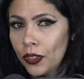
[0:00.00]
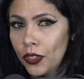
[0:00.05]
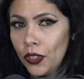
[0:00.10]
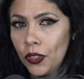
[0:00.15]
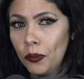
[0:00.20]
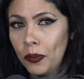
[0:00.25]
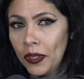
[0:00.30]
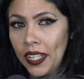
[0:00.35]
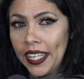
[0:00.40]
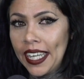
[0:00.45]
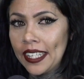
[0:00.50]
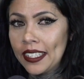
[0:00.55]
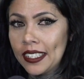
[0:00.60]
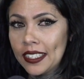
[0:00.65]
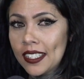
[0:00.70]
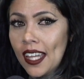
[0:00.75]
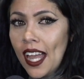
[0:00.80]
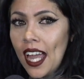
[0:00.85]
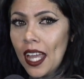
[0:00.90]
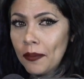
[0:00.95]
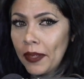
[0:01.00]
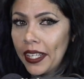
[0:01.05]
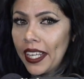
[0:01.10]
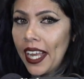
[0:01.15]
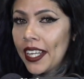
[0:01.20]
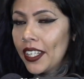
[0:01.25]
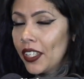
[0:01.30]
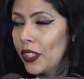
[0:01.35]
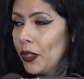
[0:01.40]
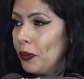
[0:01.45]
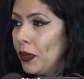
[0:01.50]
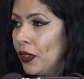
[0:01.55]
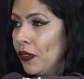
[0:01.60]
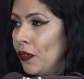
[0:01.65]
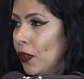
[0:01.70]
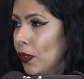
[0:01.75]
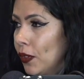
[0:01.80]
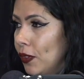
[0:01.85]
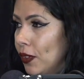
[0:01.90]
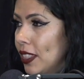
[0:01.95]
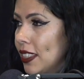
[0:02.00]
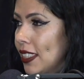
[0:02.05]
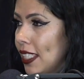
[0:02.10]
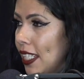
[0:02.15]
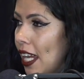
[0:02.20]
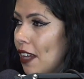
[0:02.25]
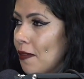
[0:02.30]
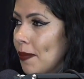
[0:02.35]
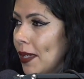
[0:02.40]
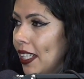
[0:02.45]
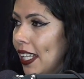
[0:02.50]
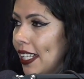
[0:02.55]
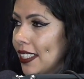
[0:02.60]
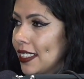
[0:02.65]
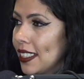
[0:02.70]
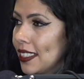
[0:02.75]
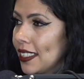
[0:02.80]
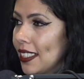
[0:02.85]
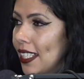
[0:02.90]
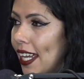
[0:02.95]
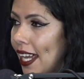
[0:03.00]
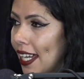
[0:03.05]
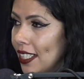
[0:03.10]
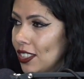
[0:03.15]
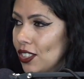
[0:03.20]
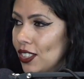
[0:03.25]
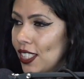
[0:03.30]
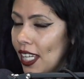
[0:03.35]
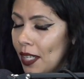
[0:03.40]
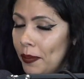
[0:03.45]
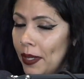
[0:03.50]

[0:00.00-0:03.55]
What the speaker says: nude, but, like, at the time, like, I couldn't be full nude because I didn't have my license. Oh. And I had just had